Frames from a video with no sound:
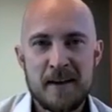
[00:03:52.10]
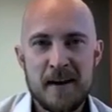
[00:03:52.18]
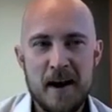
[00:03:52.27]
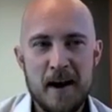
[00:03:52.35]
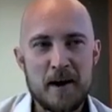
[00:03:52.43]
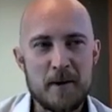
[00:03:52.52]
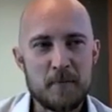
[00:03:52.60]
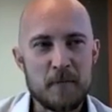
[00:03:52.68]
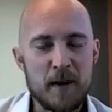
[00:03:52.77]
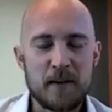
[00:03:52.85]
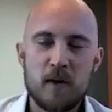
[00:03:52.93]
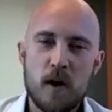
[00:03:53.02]

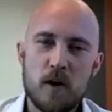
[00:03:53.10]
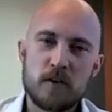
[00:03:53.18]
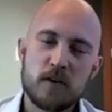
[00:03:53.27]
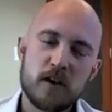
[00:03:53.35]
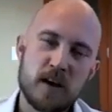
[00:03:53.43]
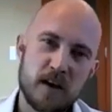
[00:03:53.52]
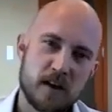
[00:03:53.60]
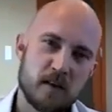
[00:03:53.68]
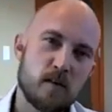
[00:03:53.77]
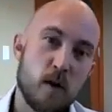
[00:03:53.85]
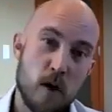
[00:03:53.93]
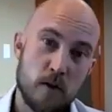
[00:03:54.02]
But
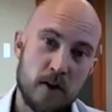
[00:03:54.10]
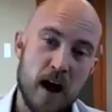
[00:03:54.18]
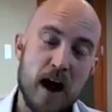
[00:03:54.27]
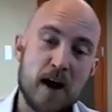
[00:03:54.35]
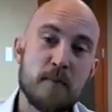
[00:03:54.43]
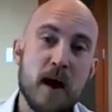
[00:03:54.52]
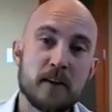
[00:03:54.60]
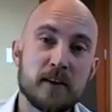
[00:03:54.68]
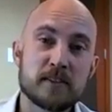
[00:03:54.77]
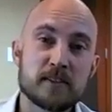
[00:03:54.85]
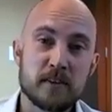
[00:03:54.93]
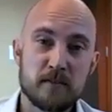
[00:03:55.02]
the high
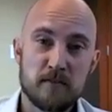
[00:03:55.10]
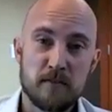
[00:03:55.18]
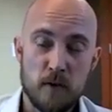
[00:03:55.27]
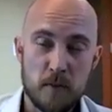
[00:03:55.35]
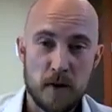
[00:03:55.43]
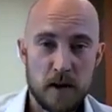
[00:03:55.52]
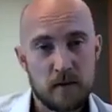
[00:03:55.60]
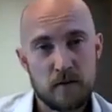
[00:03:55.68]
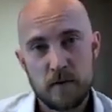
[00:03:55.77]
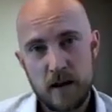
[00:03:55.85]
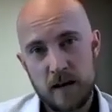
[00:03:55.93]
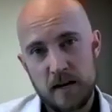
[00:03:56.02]
balance conforming
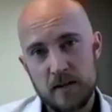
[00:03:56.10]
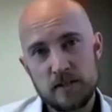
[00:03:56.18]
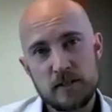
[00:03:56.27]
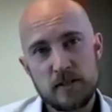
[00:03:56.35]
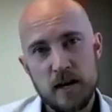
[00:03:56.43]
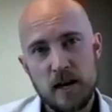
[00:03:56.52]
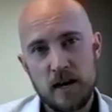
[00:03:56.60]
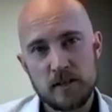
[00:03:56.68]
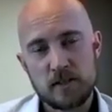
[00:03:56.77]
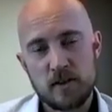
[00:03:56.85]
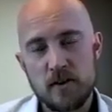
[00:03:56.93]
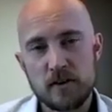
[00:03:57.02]
range,
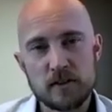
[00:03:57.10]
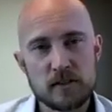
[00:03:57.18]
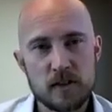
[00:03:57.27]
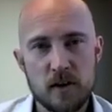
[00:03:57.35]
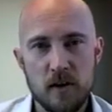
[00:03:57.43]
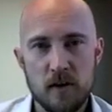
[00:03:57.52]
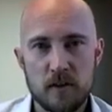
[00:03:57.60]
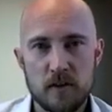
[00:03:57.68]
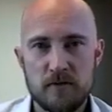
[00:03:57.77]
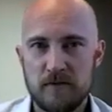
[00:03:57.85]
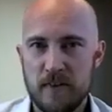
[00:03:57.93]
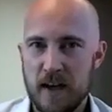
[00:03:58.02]
so you can
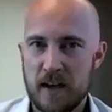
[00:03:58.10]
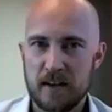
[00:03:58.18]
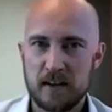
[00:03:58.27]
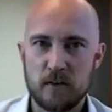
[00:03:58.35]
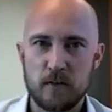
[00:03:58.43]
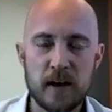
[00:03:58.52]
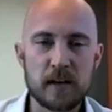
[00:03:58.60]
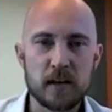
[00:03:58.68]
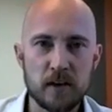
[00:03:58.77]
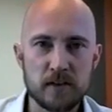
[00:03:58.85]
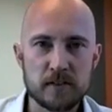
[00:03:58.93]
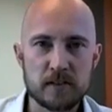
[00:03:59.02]
still find great
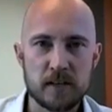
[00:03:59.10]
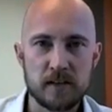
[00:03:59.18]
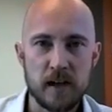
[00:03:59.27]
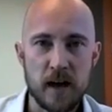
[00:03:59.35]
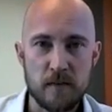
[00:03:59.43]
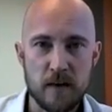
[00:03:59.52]
loans in that